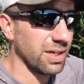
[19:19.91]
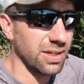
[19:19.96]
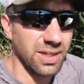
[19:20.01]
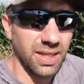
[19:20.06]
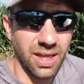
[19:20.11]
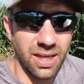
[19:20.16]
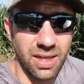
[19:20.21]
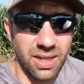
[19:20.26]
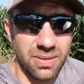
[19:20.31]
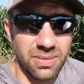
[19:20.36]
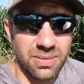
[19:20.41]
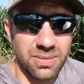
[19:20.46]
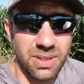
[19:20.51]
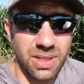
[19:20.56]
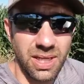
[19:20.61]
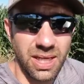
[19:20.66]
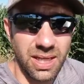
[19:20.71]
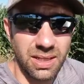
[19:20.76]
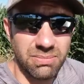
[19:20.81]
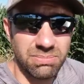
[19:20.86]
yeah,
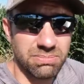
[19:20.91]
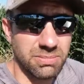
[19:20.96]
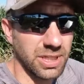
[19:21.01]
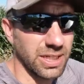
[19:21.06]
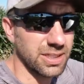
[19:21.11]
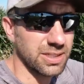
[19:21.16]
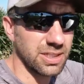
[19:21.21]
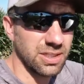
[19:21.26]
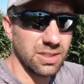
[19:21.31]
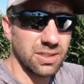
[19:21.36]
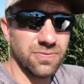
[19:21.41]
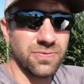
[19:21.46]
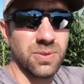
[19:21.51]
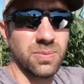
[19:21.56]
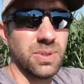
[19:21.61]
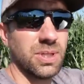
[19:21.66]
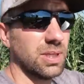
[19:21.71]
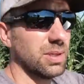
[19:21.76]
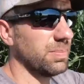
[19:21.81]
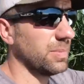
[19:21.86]
I'd like to hear
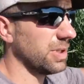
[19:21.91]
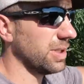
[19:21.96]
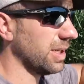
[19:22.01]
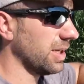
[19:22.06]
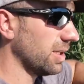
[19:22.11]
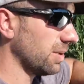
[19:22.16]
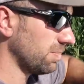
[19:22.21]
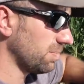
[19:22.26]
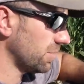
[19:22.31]
from you on that.